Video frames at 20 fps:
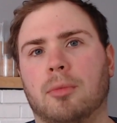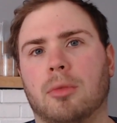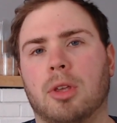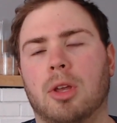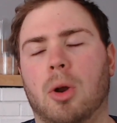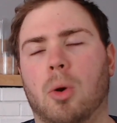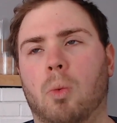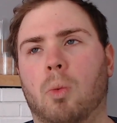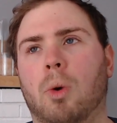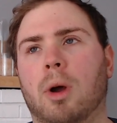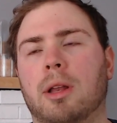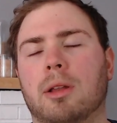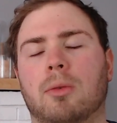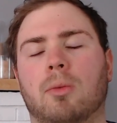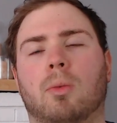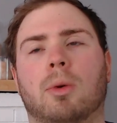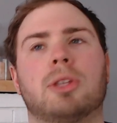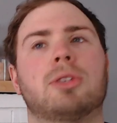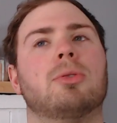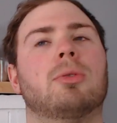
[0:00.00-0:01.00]

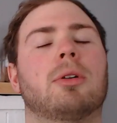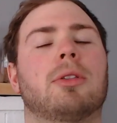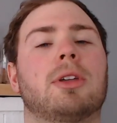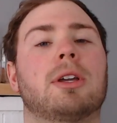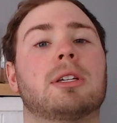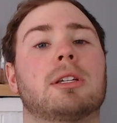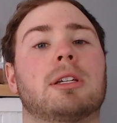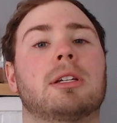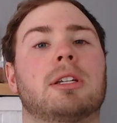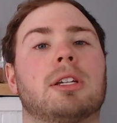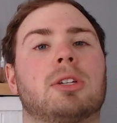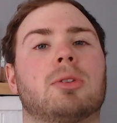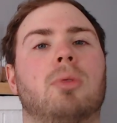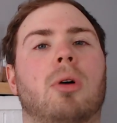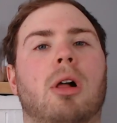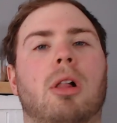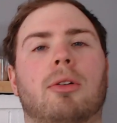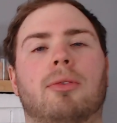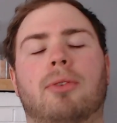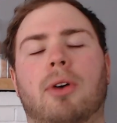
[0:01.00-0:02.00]
What sort of things can
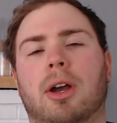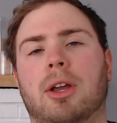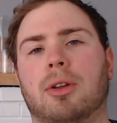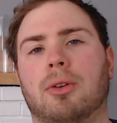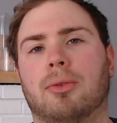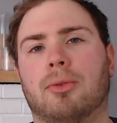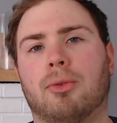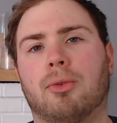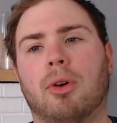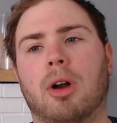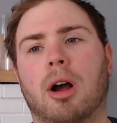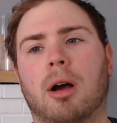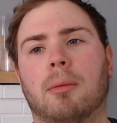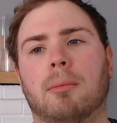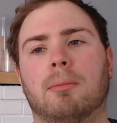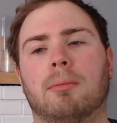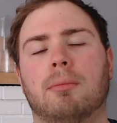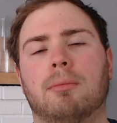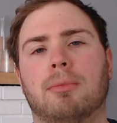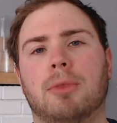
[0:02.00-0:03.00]
disqualify you
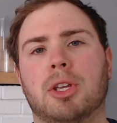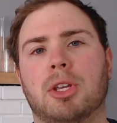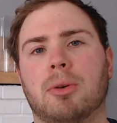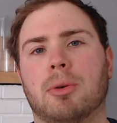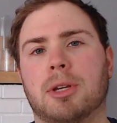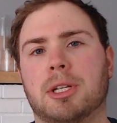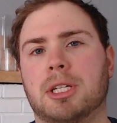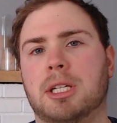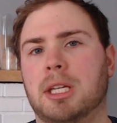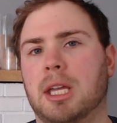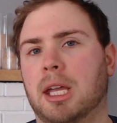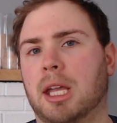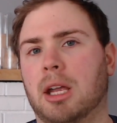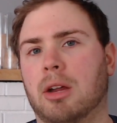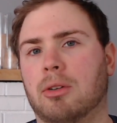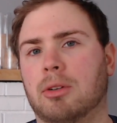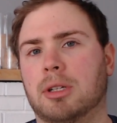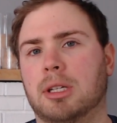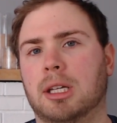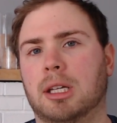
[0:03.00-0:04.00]
from the USDA
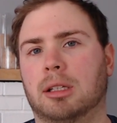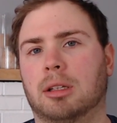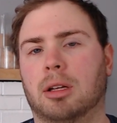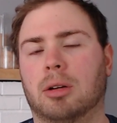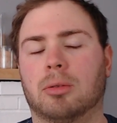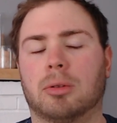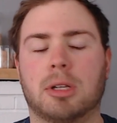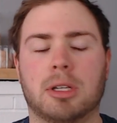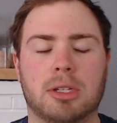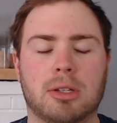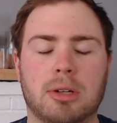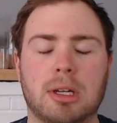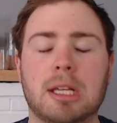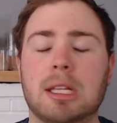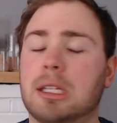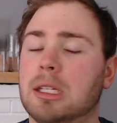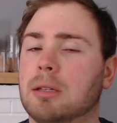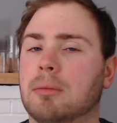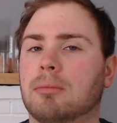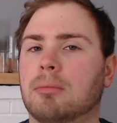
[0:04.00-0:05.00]
guaranteed loan? Because it
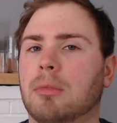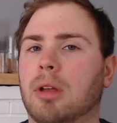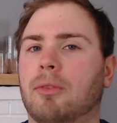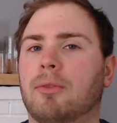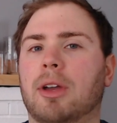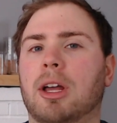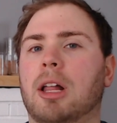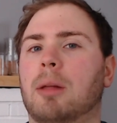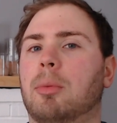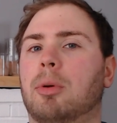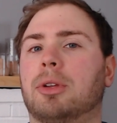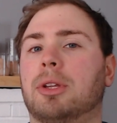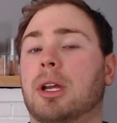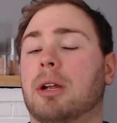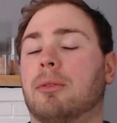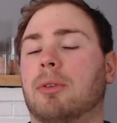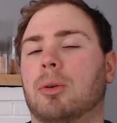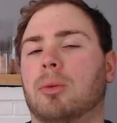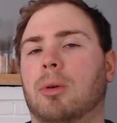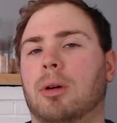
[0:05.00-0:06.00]
isn't available to
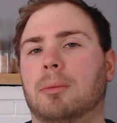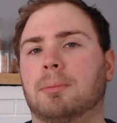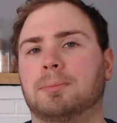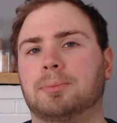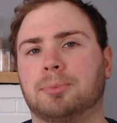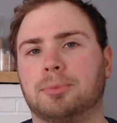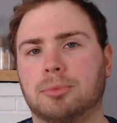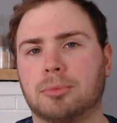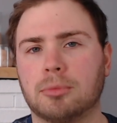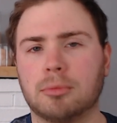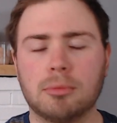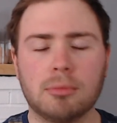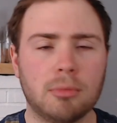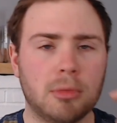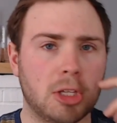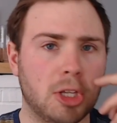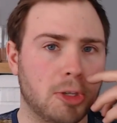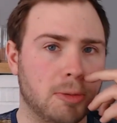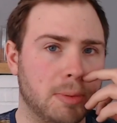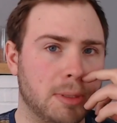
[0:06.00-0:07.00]
everyone.
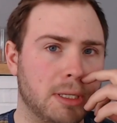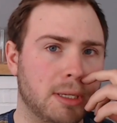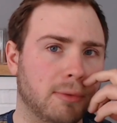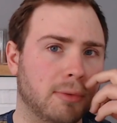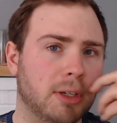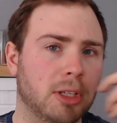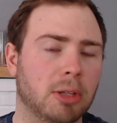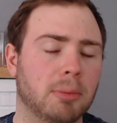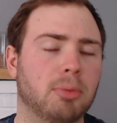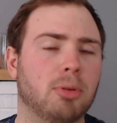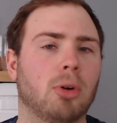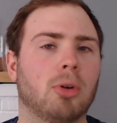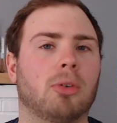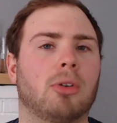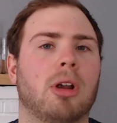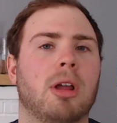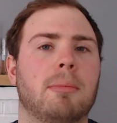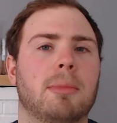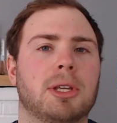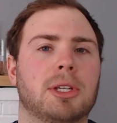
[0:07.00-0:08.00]
Specifically, the
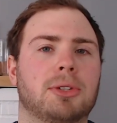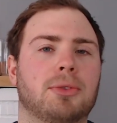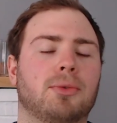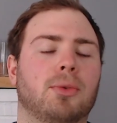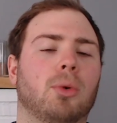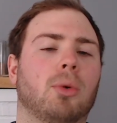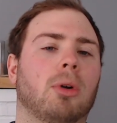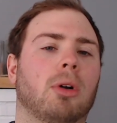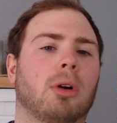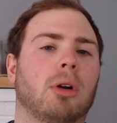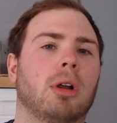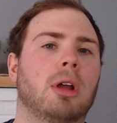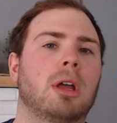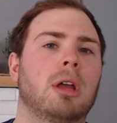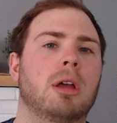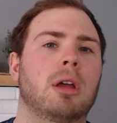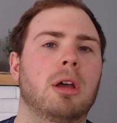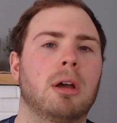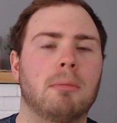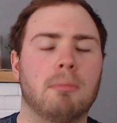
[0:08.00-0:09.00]
program is for
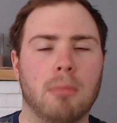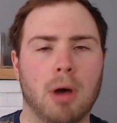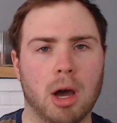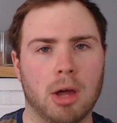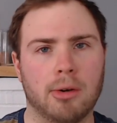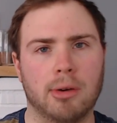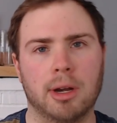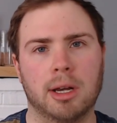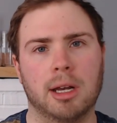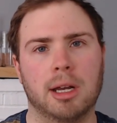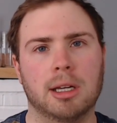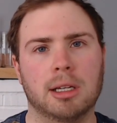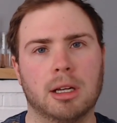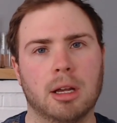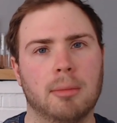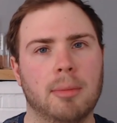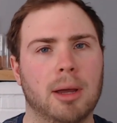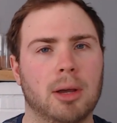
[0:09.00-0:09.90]
moderate income